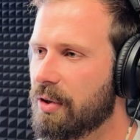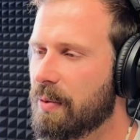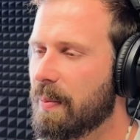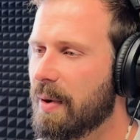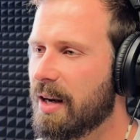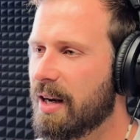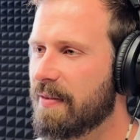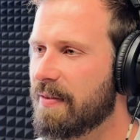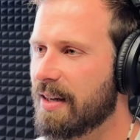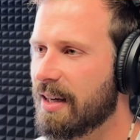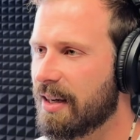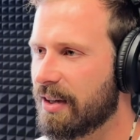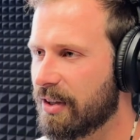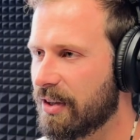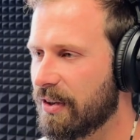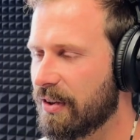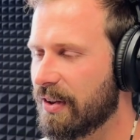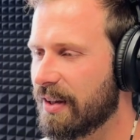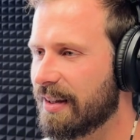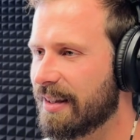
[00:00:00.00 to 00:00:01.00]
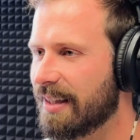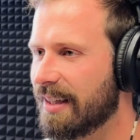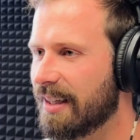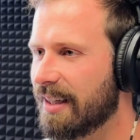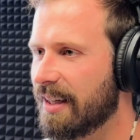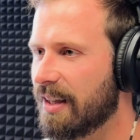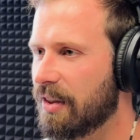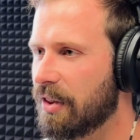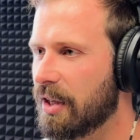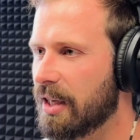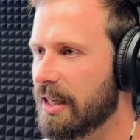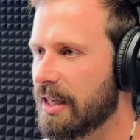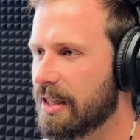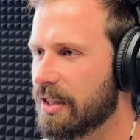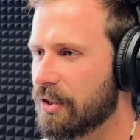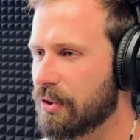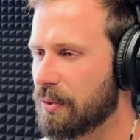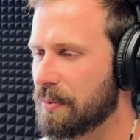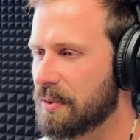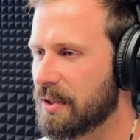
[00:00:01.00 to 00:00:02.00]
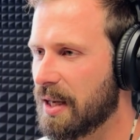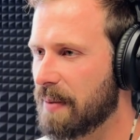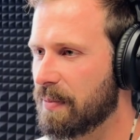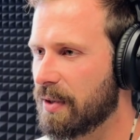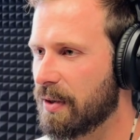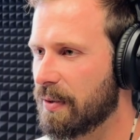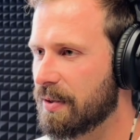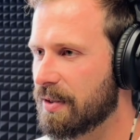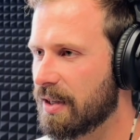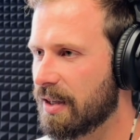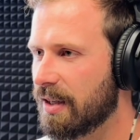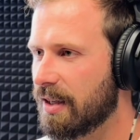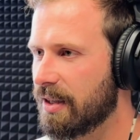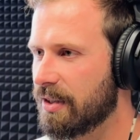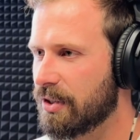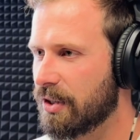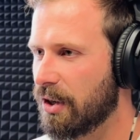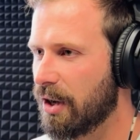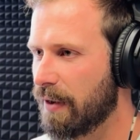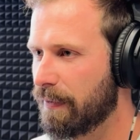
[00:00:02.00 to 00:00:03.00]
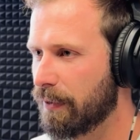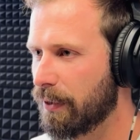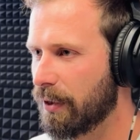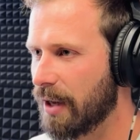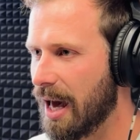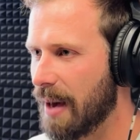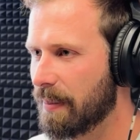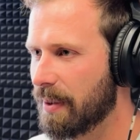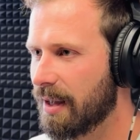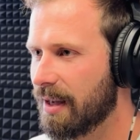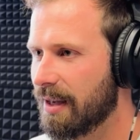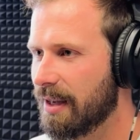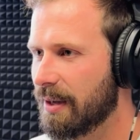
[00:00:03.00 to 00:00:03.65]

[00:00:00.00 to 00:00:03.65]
You might even argue that the interim step there is an iPhone app.